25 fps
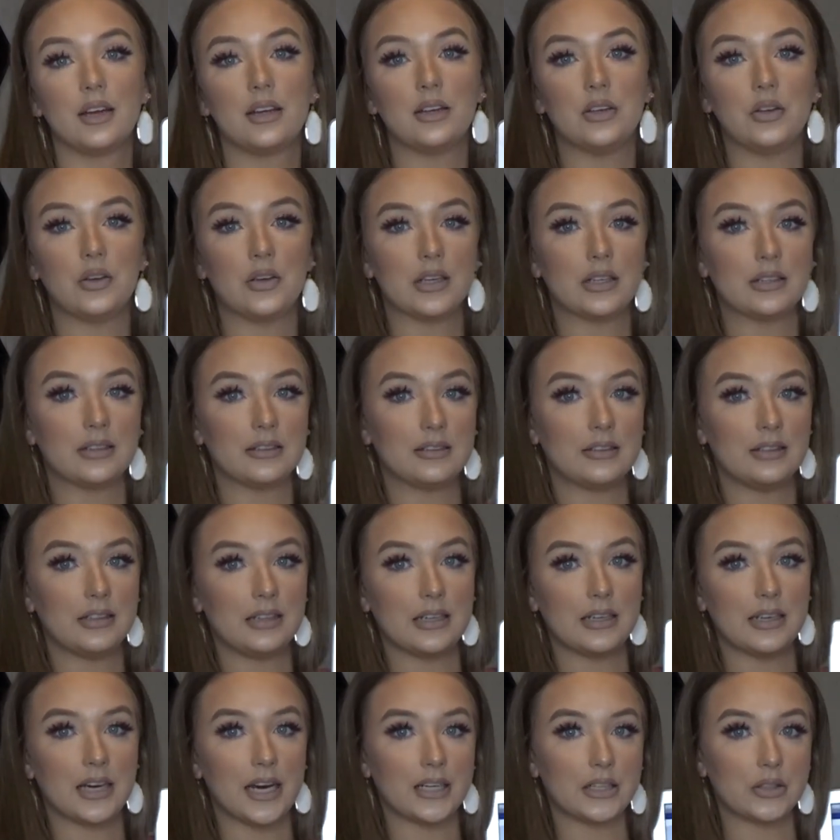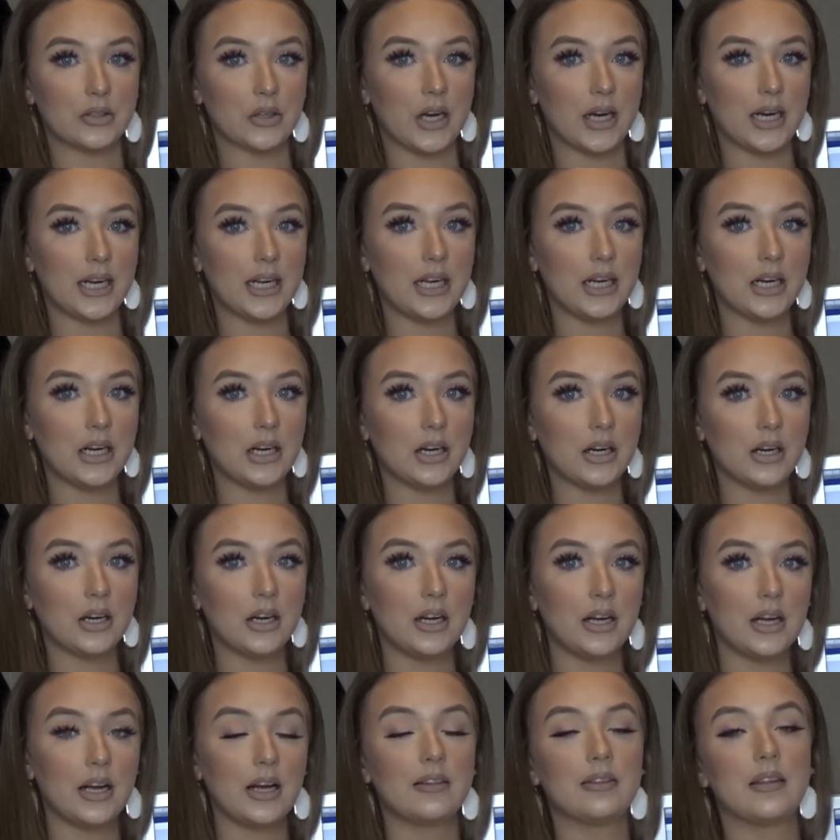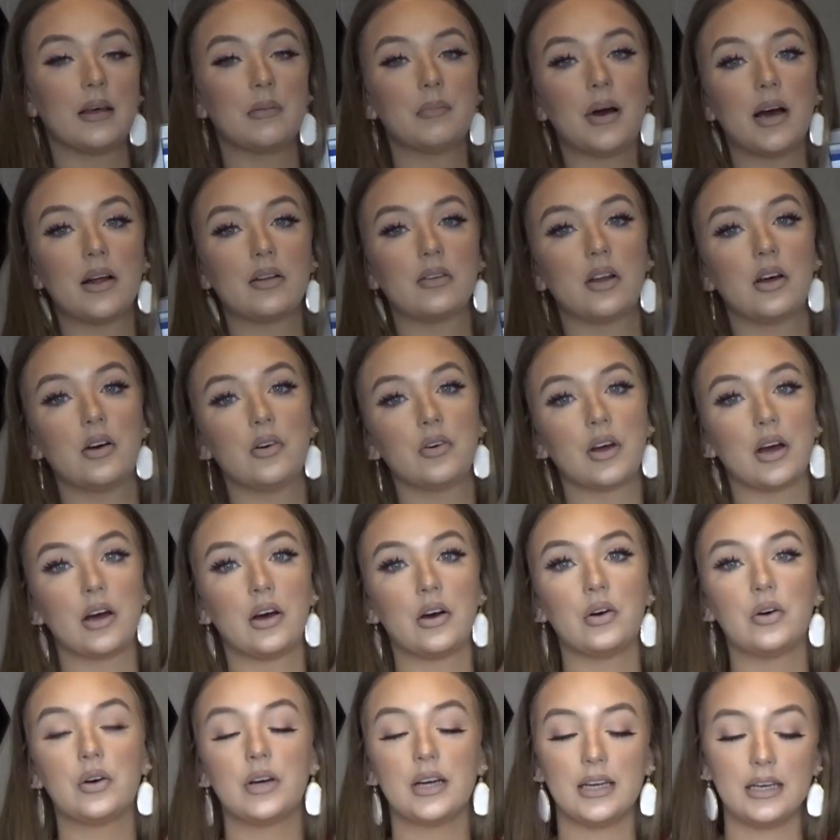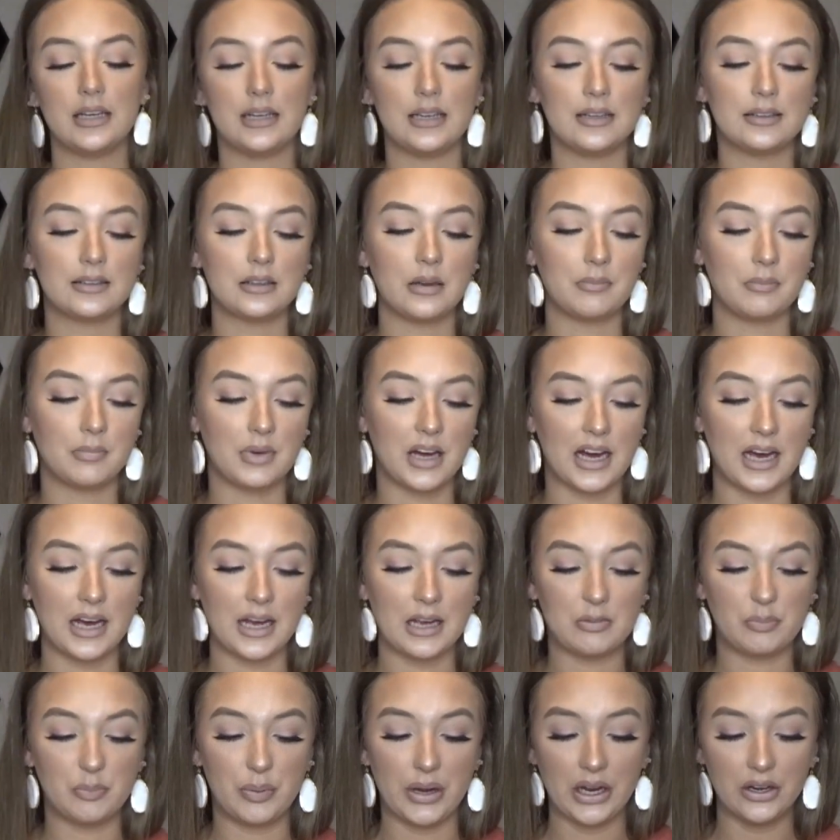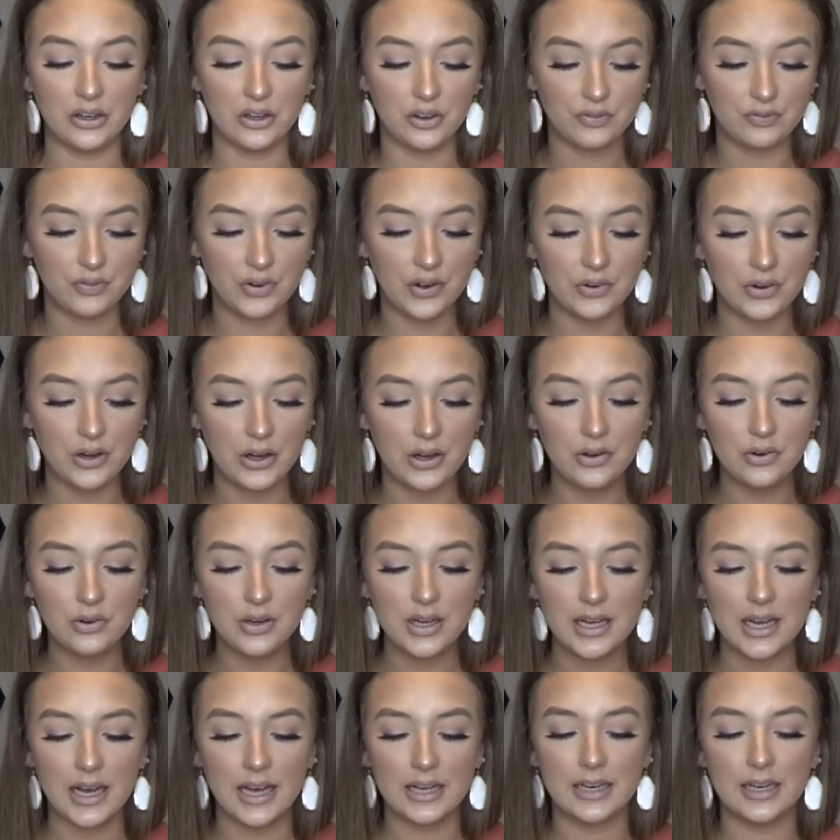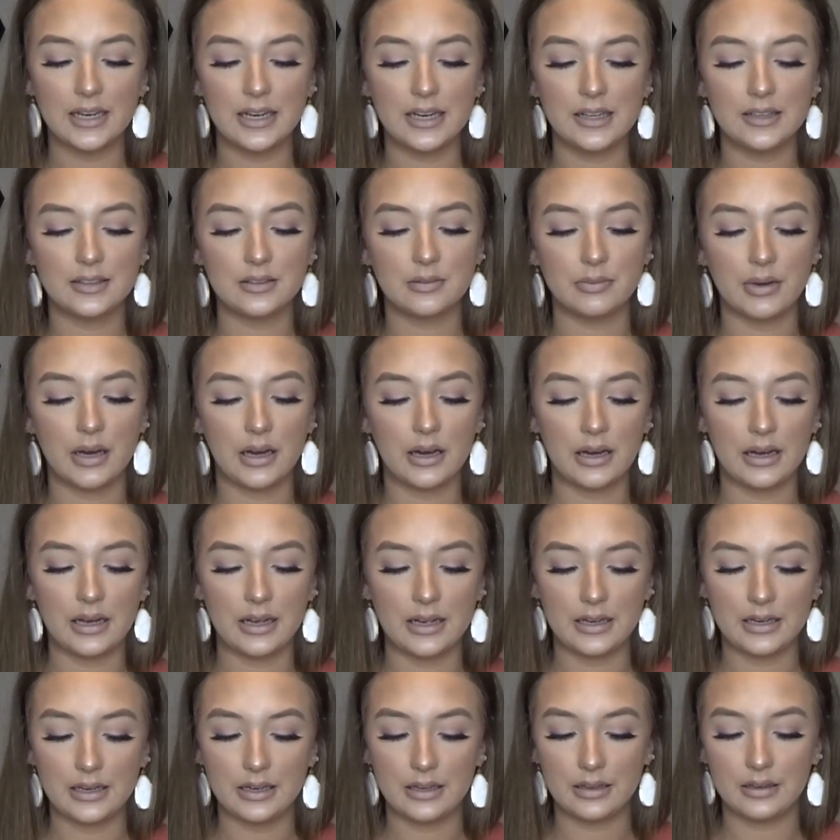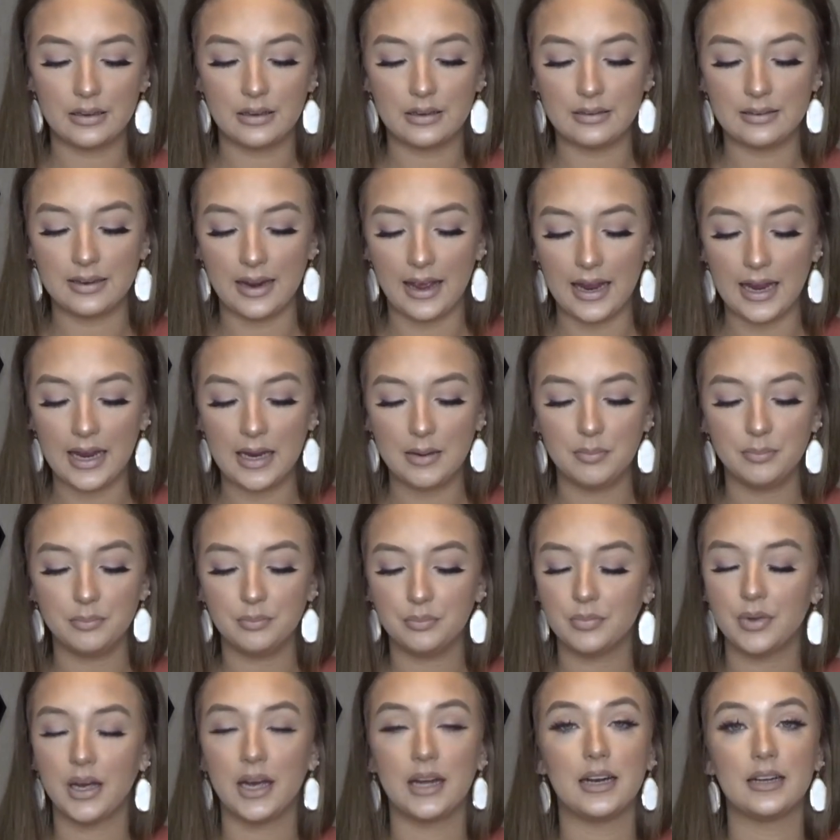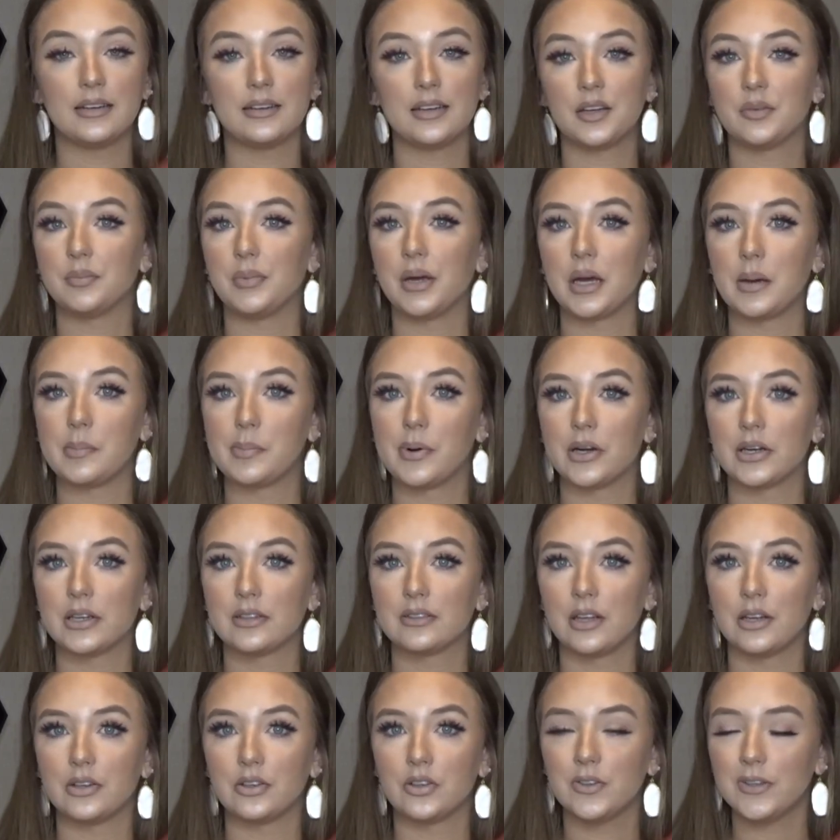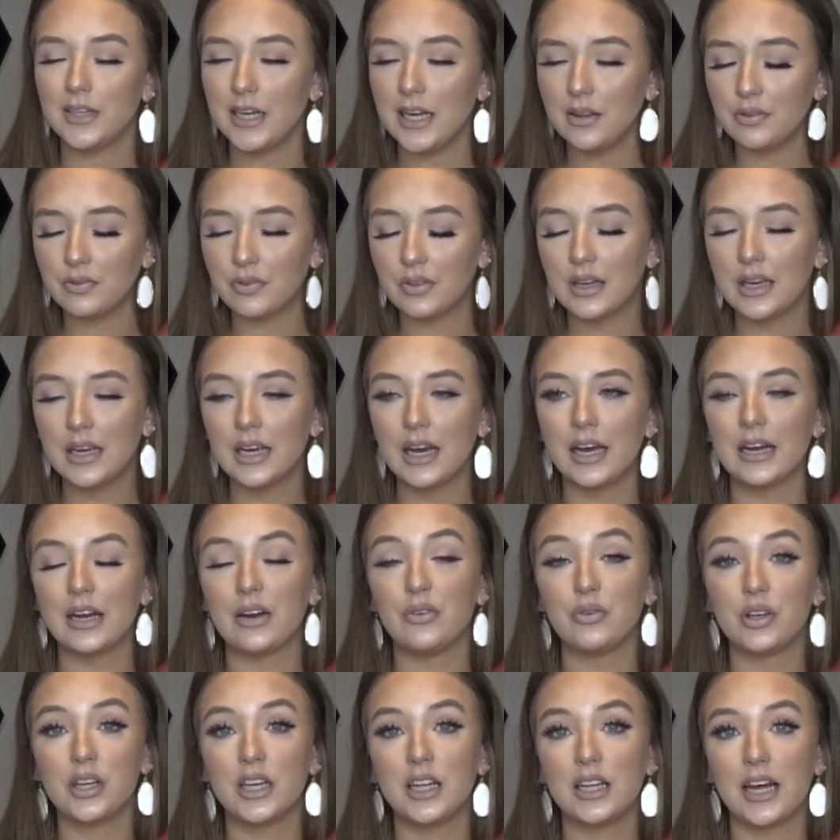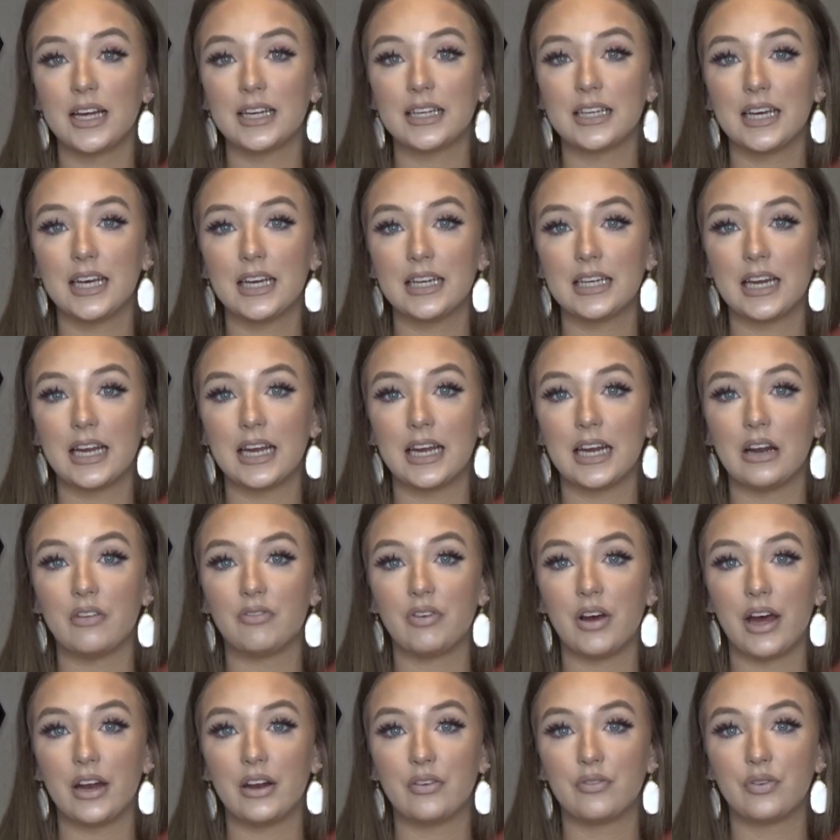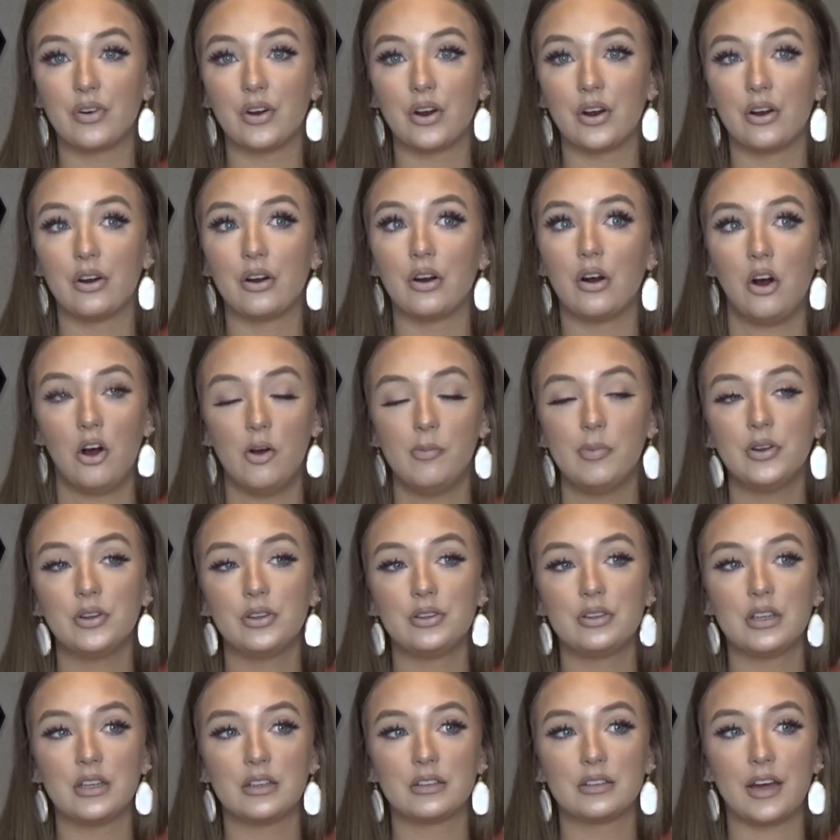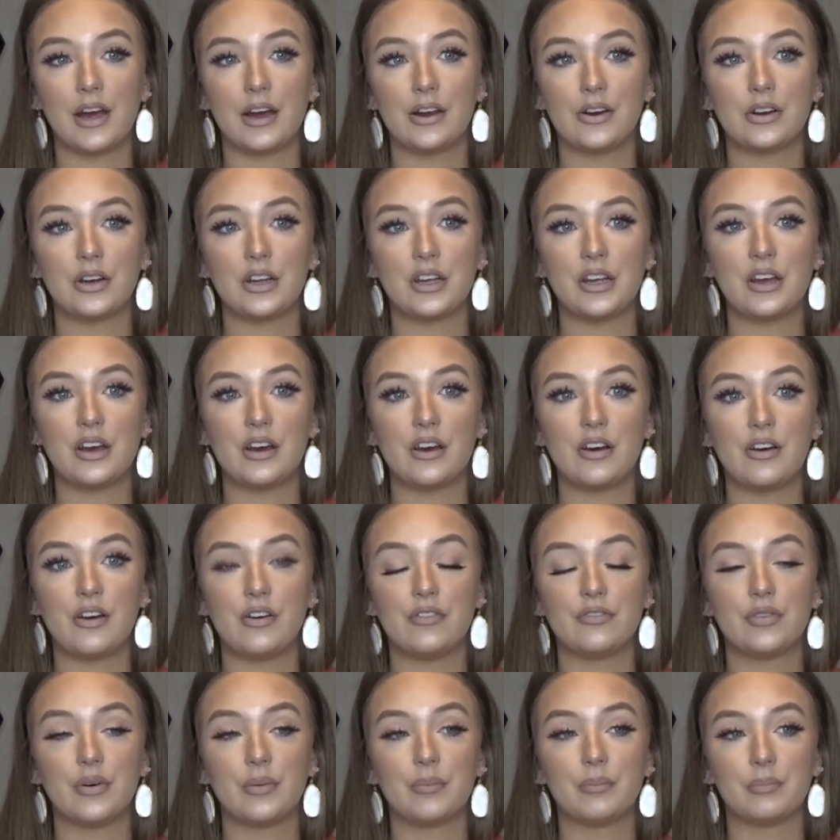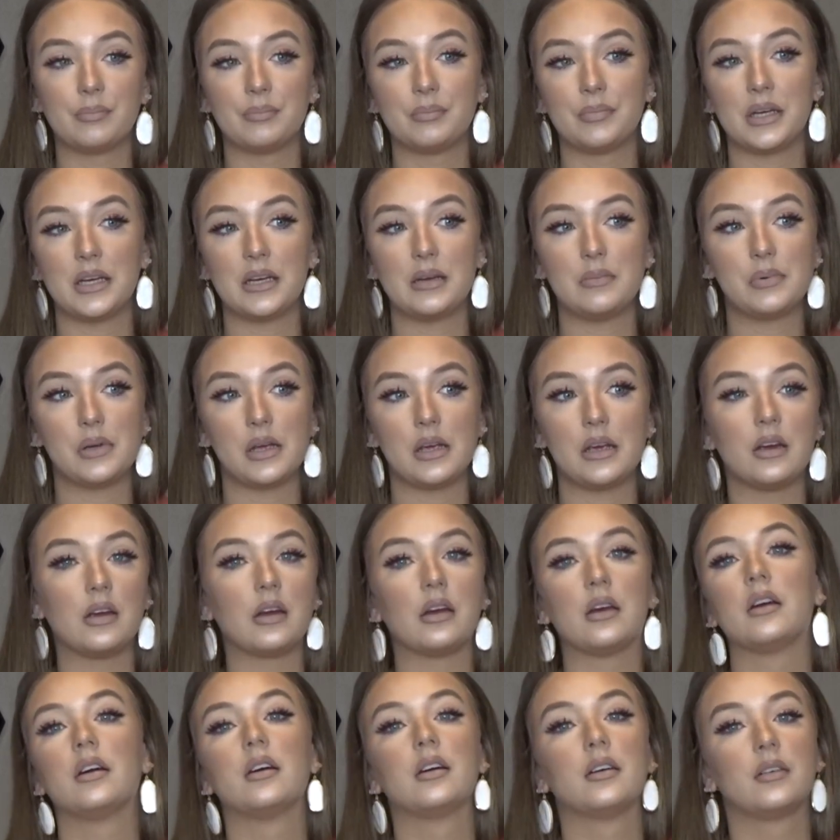you can see kind of right here, that my logo is my banner photo, and it is my name, and it says makeup artist underneath, and I really like it, and I've had it for almost the entirety of me being,